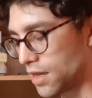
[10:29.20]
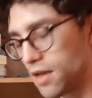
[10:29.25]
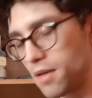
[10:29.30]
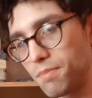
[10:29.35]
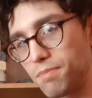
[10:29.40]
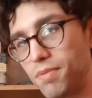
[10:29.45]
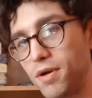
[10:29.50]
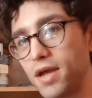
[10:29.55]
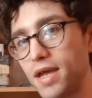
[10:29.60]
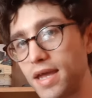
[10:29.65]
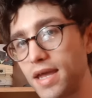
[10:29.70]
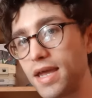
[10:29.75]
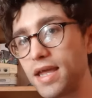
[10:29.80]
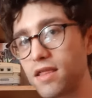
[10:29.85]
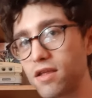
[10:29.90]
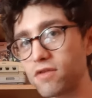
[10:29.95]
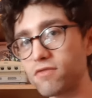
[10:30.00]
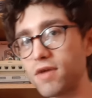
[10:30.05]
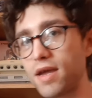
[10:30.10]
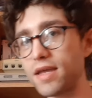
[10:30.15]
but it is
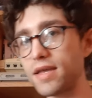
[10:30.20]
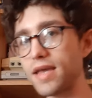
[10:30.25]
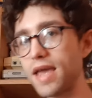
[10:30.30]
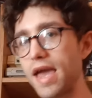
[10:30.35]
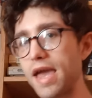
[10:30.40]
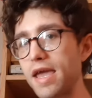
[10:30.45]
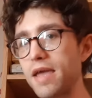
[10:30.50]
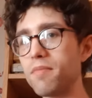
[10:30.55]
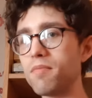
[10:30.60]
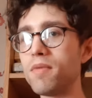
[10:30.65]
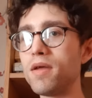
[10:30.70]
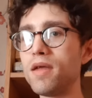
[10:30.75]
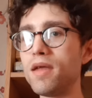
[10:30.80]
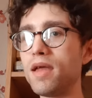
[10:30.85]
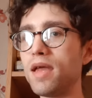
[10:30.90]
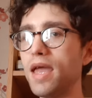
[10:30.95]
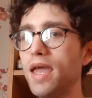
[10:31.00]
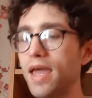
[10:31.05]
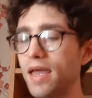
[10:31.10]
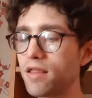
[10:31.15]
a great game.
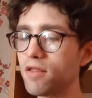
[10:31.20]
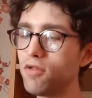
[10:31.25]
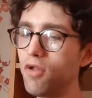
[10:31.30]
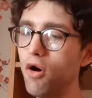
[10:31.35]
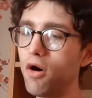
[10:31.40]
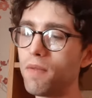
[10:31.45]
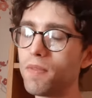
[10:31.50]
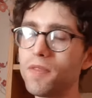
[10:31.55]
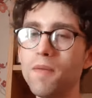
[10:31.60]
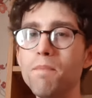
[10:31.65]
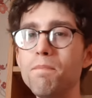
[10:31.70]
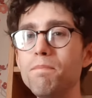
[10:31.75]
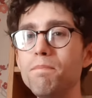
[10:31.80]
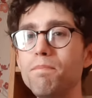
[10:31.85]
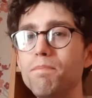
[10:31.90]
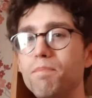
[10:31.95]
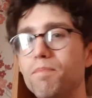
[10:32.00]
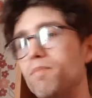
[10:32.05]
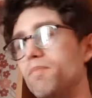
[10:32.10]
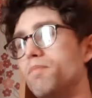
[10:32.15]
It's not
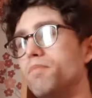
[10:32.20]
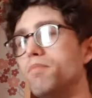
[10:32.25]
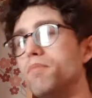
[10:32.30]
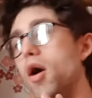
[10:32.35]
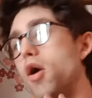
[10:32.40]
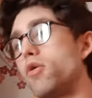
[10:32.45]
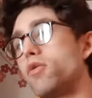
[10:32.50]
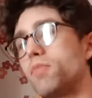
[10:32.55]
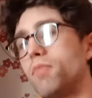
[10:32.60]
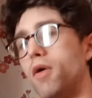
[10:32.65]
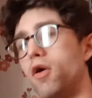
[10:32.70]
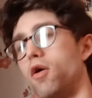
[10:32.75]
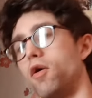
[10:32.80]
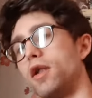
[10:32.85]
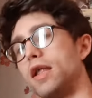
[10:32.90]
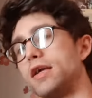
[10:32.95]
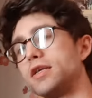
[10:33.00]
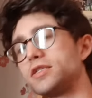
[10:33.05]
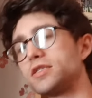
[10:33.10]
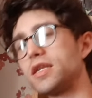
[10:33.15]
the most
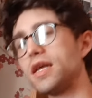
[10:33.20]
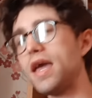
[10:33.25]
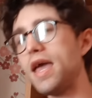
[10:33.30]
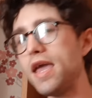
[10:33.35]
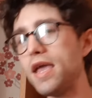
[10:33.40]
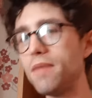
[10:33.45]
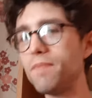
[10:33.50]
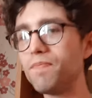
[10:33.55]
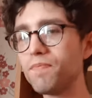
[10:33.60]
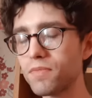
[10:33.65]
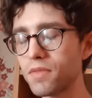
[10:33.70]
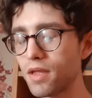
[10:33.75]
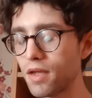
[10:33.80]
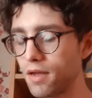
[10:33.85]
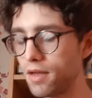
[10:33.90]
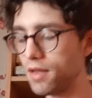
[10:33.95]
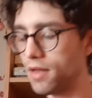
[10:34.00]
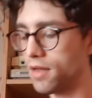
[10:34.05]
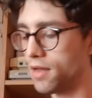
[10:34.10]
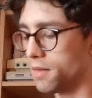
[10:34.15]
polished game,
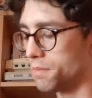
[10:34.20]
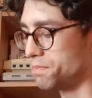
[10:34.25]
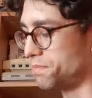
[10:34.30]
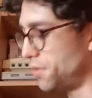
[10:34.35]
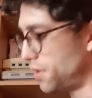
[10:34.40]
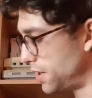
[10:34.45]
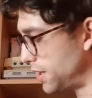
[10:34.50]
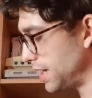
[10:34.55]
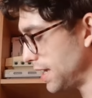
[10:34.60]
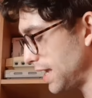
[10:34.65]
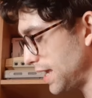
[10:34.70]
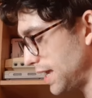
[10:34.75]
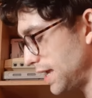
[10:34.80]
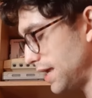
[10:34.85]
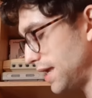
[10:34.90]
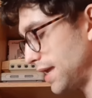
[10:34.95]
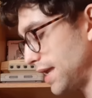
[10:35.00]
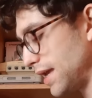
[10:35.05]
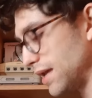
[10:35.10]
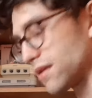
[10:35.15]
but
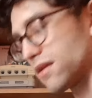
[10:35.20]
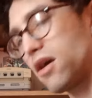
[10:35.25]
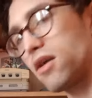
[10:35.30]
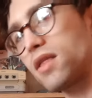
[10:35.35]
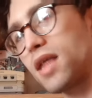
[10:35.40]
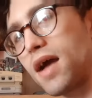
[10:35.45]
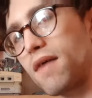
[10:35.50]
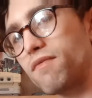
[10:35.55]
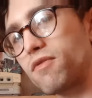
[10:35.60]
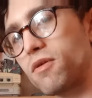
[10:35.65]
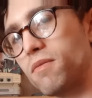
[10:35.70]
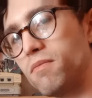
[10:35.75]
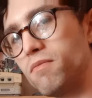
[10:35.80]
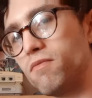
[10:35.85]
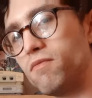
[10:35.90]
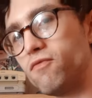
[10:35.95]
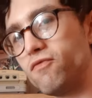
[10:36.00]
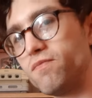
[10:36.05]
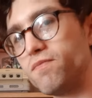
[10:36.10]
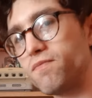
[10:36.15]
it does have
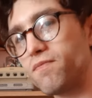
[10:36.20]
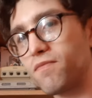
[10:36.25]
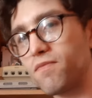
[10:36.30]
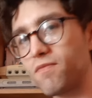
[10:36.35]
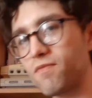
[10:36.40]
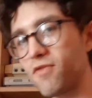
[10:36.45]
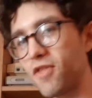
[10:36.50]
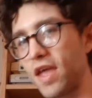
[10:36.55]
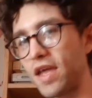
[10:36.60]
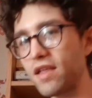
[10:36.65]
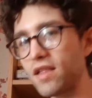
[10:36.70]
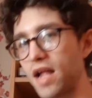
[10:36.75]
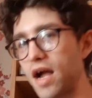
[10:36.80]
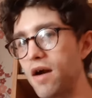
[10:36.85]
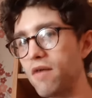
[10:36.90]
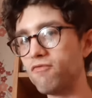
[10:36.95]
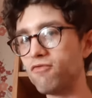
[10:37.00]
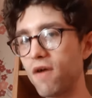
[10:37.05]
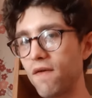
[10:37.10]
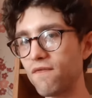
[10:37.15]
some things that
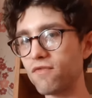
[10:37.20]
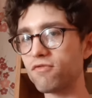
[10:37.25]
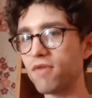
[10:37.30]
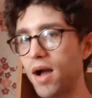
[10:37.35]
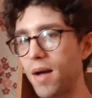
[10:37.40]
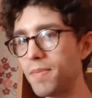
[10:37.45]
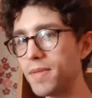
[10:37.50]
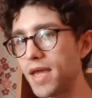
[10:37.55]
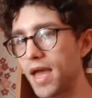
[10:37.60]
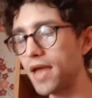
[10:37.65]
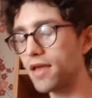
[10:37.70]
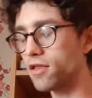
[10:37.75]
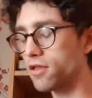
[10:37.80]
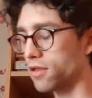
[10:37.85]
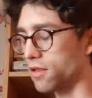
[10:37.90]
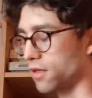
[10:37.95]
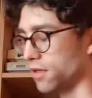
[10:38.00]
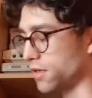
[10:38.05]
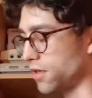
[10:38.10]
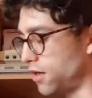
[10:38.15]
are rough around the
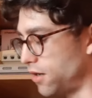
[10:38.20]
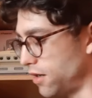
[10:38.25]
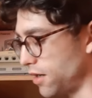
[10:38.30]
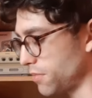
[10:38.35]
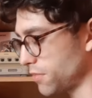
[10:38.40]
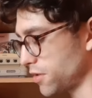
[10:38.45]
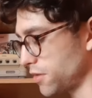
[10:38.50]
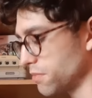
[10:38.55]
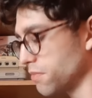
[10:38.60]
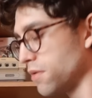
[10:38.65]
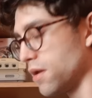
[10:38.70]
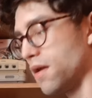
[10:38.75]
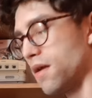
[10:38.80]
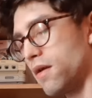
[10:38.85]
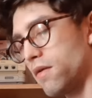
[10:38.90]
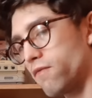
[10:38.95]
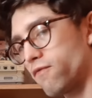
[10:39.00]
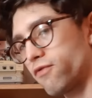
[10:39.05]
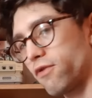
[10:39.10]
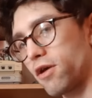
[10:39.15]
edges at times and
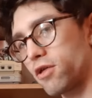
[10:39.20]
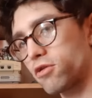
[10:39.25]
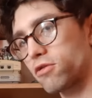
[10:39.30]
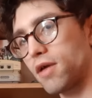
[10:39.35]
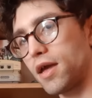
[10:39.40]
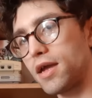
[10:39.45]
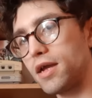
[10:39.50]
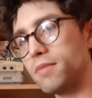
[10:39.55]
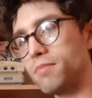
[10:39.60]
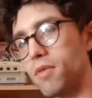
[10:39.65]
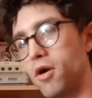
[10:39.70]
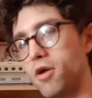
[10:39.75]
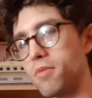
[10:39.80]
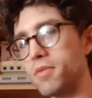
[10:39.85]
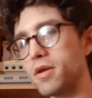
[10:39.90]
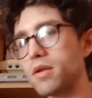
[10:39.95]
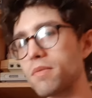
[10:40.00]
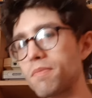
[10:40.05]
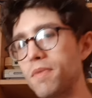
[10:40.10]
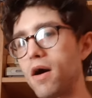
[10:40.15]
frustrating
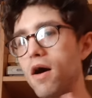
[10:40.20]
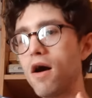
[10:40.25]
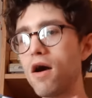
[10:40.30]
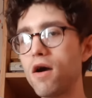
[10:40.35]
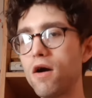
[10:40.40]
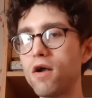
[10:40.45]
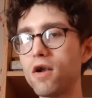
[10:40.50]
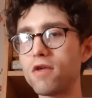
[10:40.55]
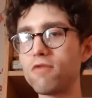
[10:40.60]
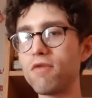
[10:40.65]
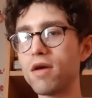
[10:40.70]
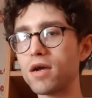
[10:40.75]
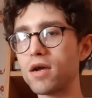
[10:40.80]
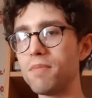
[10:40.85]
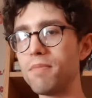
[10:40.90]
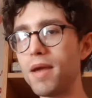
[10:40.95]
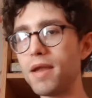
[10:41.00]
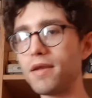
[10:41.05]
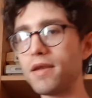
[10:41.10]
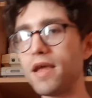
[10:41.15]
moments. But I highly
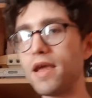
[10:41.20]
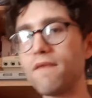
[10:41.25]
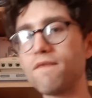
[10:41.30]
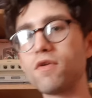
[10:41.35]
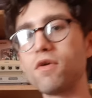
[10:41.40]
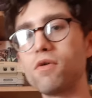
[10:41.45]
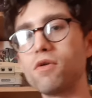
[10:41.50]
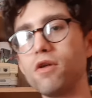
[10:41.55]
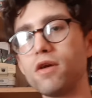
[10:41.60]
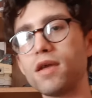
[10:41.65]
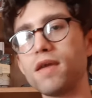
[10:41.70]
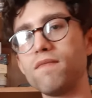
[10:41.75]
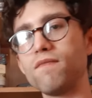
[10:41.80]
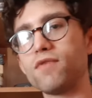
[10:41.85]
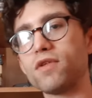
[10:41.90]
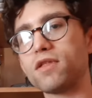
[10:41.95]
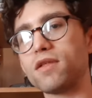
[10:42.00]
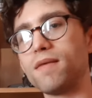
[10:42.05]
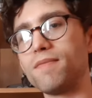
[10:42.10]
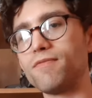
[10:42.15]
recommend it if you're looking
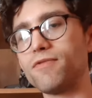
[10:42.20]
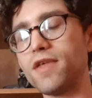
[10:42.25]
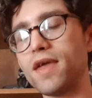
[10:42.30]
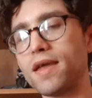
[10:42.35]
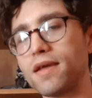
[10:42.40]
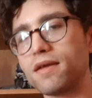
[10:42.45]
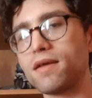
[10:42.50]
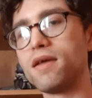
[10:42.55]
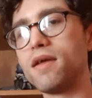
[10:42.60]
for something